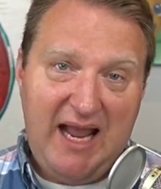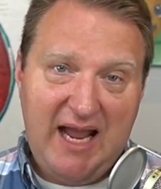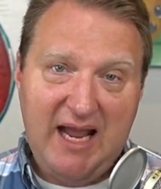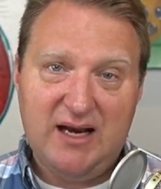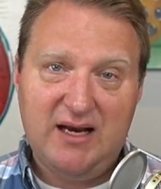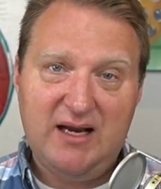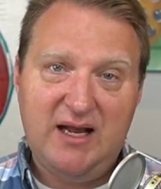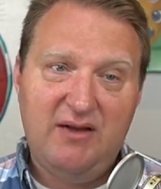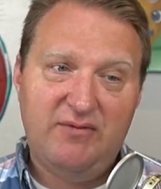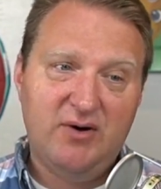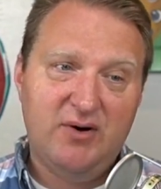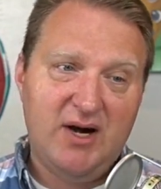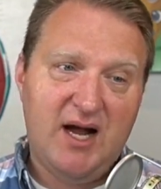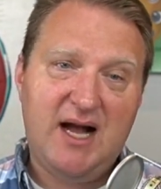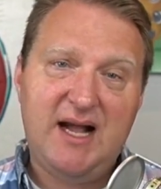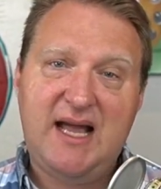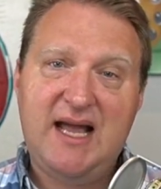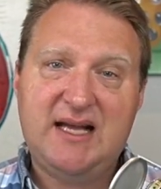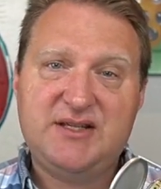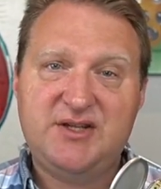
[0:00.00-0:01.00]
And if you're
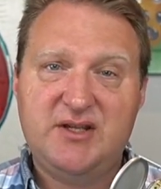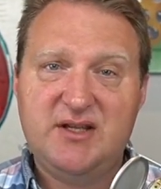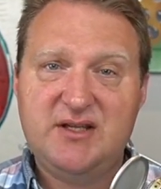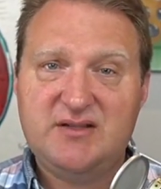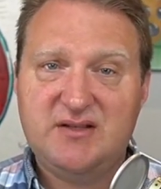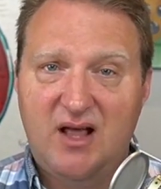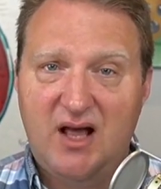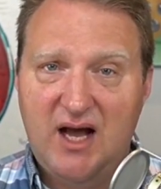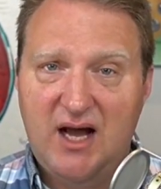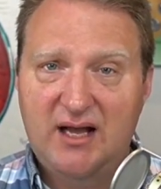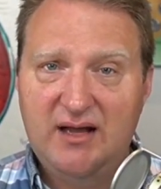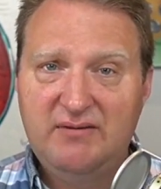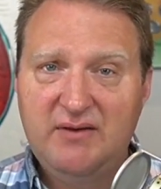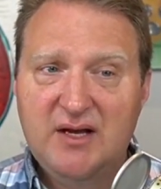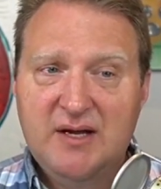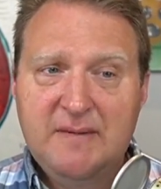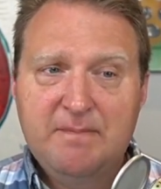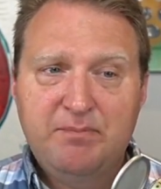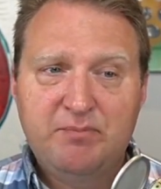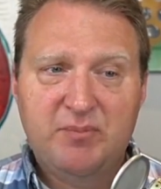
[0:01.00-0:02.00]
not catching this
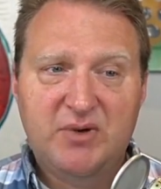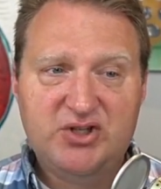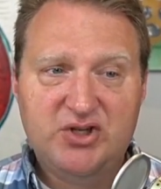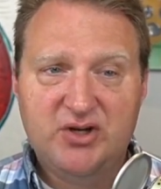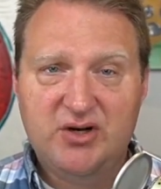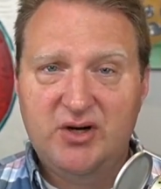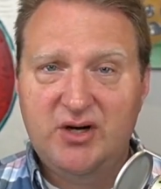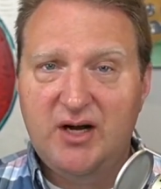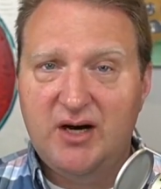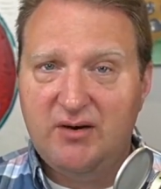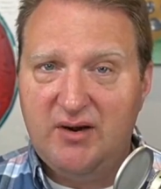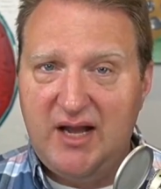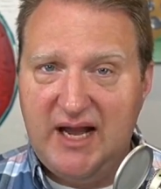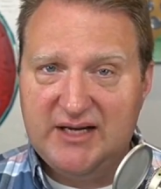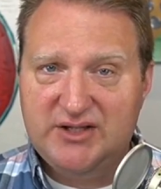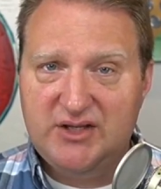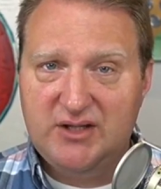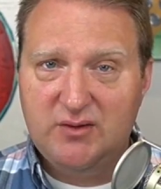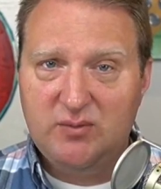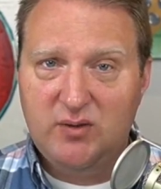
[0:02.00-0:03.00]
live, but you're, you know,
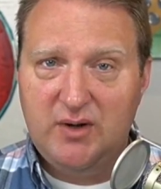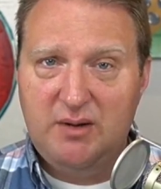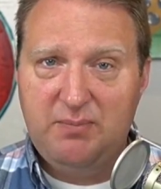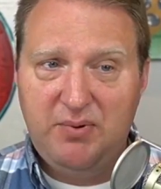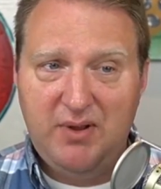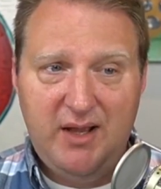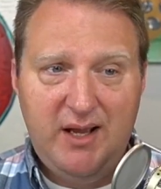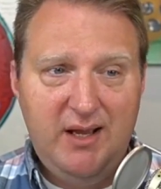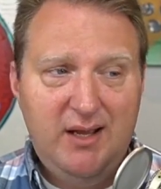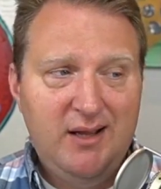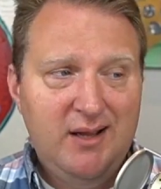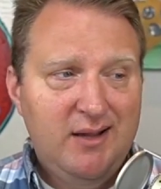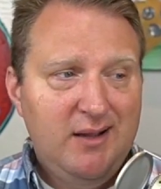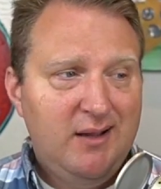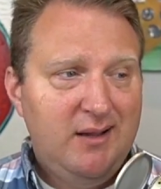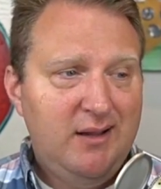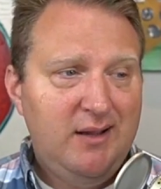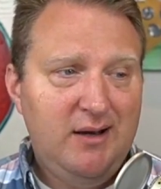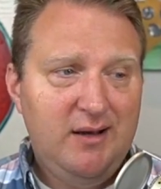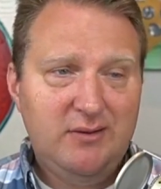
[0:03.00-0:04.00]
catching the replay,
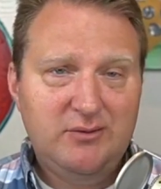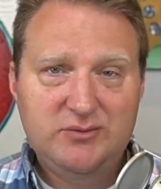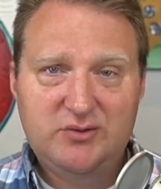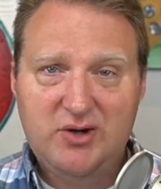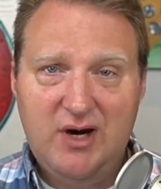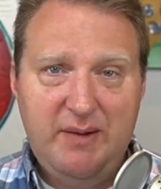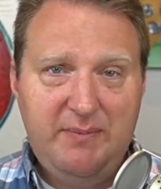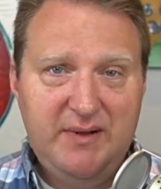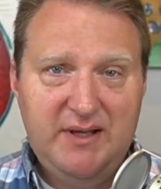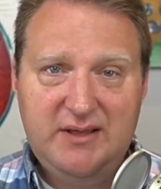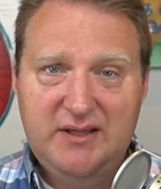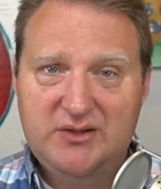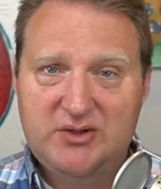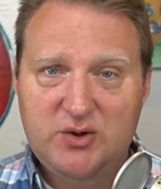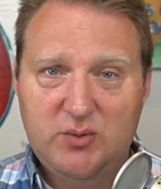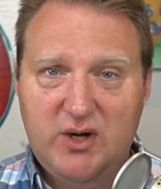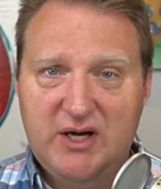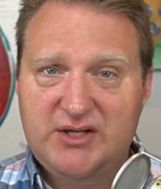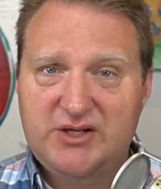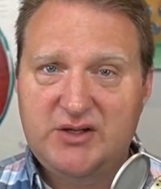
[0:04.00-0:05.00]
you know, drop in
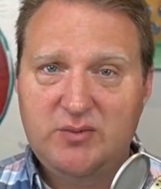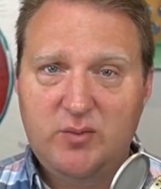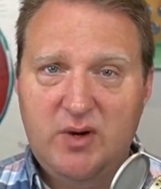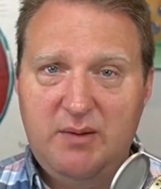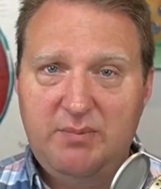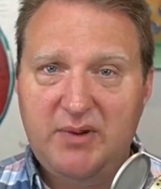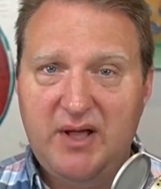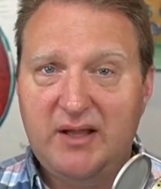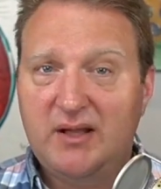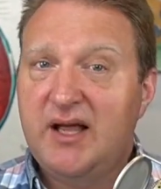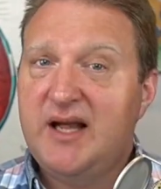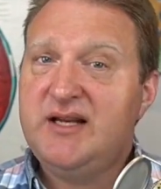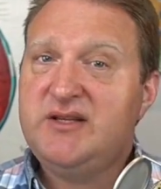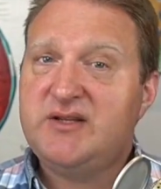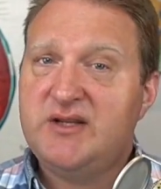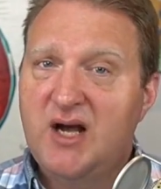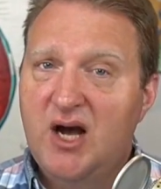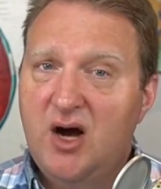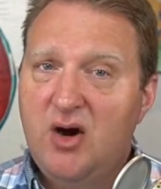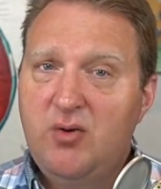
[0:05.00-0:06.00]
that you're watching the replay. Let
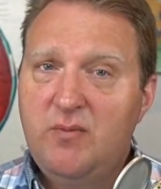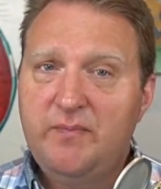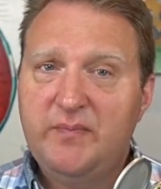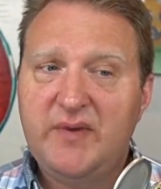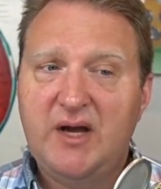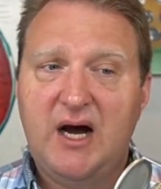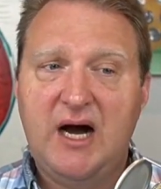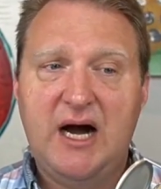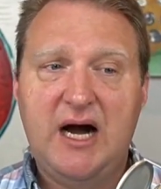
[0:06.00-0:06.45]
us know.